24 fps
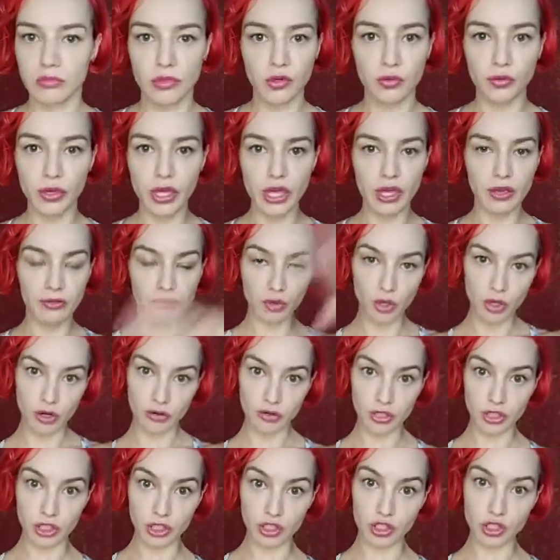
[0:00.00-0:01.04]
we
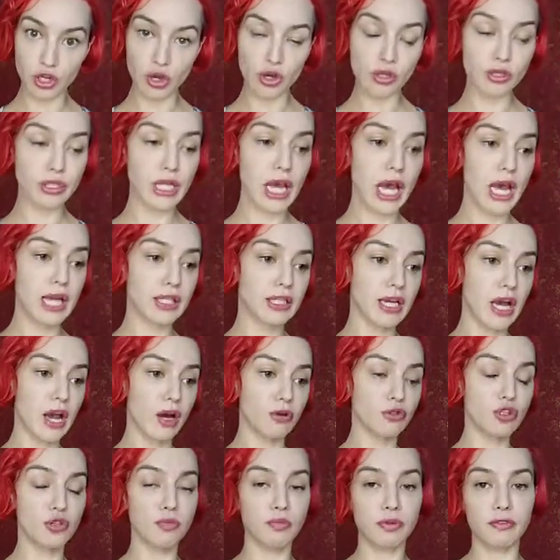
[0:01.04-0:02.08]
already told that,
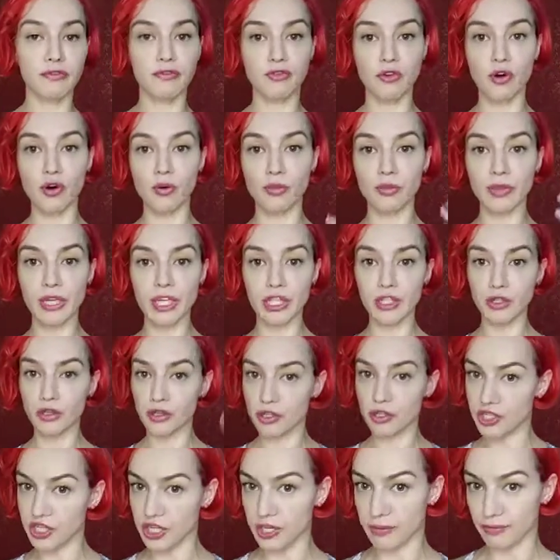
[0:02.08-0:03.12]
how to perform in
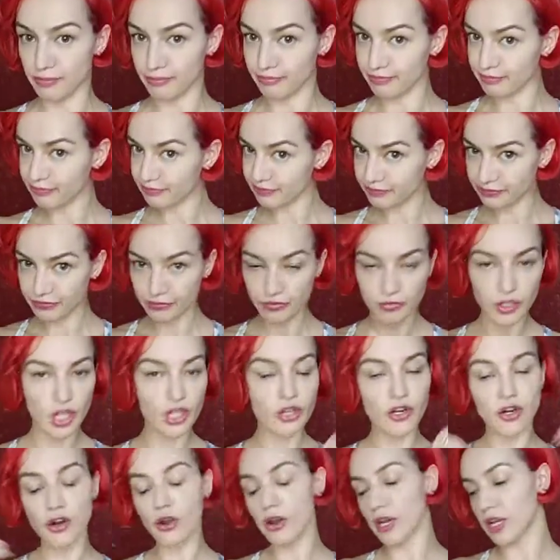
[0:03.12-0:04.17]
your gym.
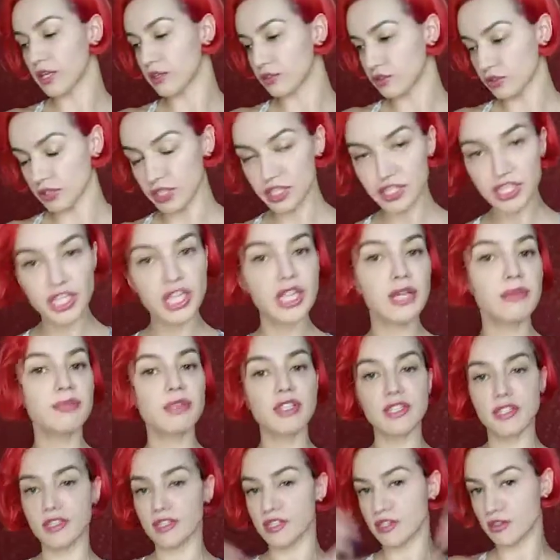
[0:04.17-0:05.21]
You're going to the gym,
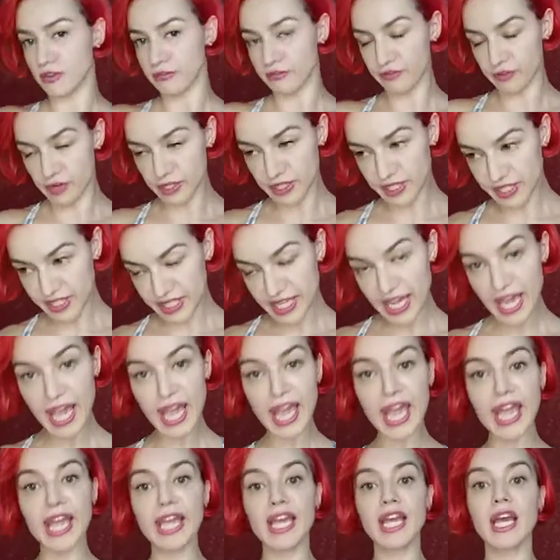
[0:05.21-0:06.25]
this is your first
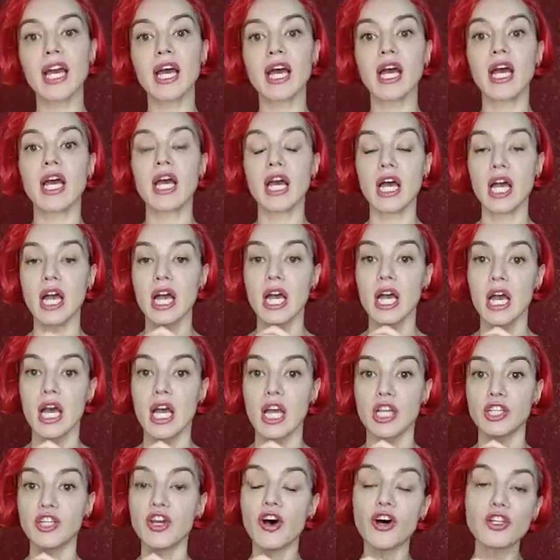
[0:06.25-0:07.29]
day.
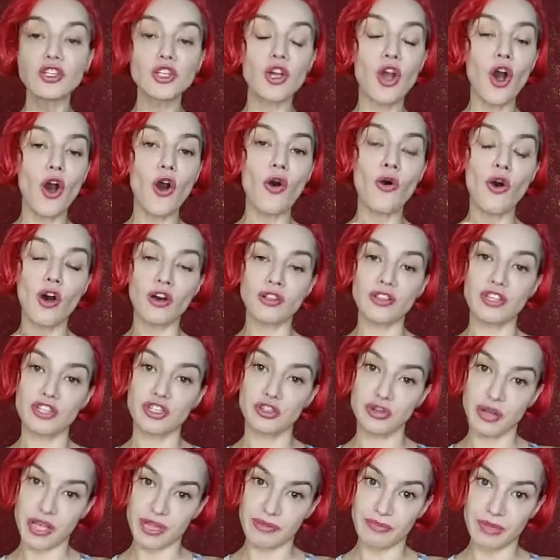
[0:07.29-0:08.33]
Don't go on the
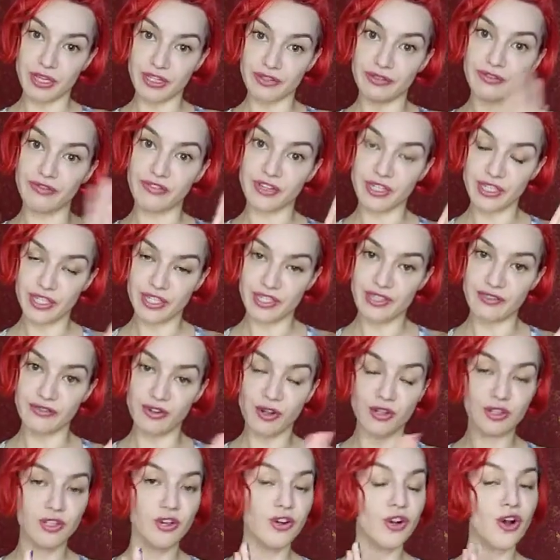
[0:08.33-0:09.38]
treadmill. First of
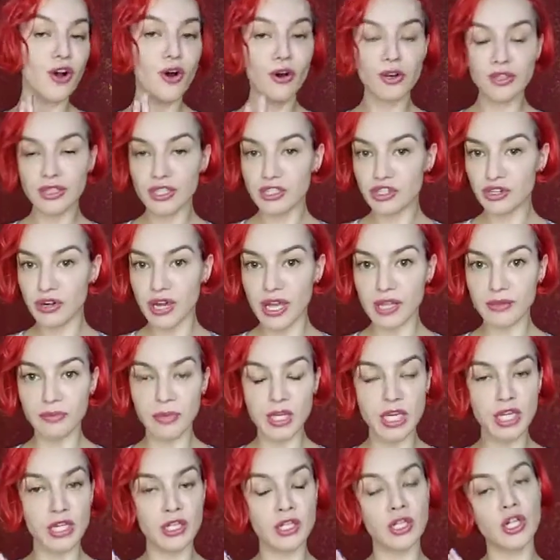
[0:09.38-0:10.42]
all, don't go on the
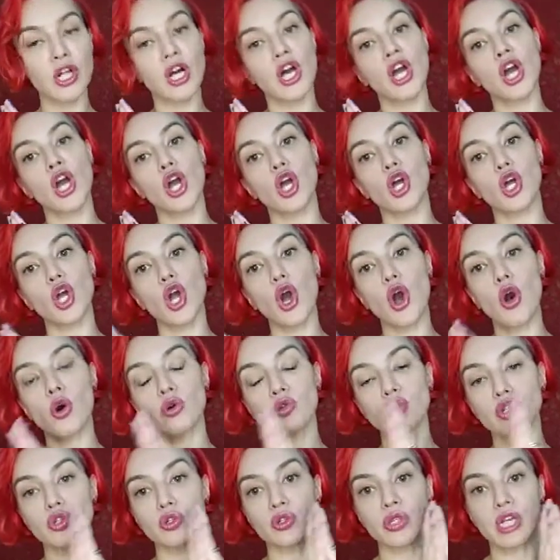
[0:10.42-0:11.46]
treadmill.
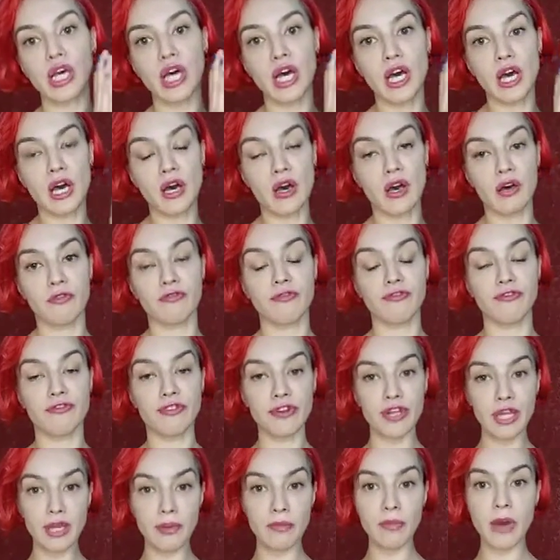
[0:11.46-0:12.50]
go to the
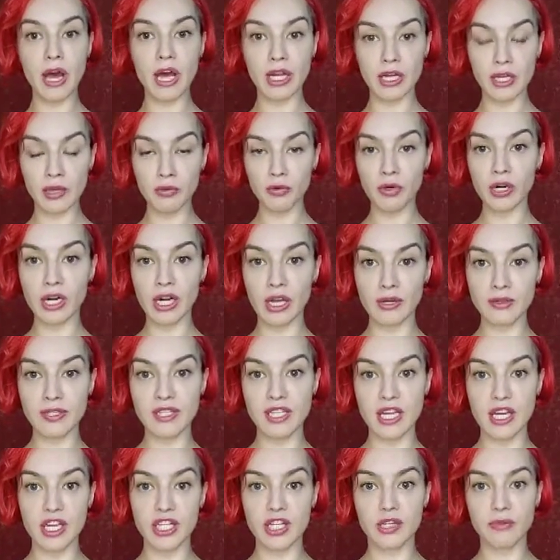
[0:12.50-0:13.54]
free body workout
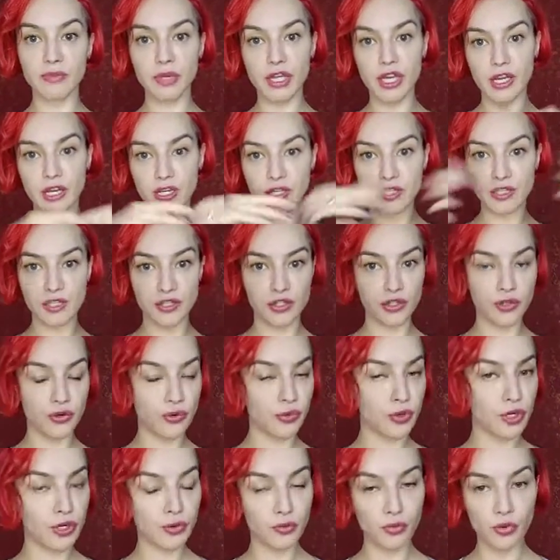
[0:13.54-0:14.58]
session because you
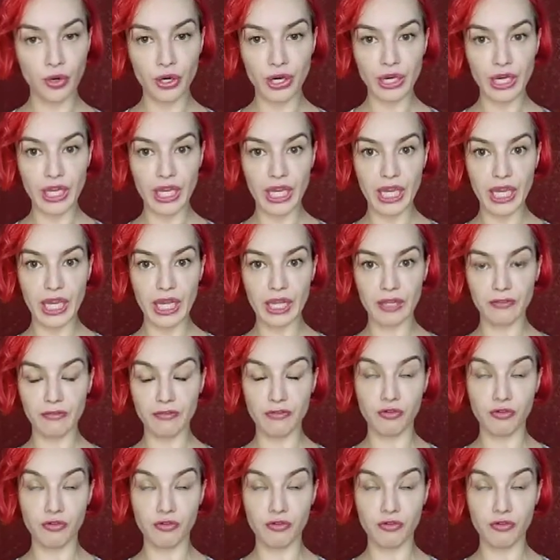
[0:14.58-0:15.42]
were working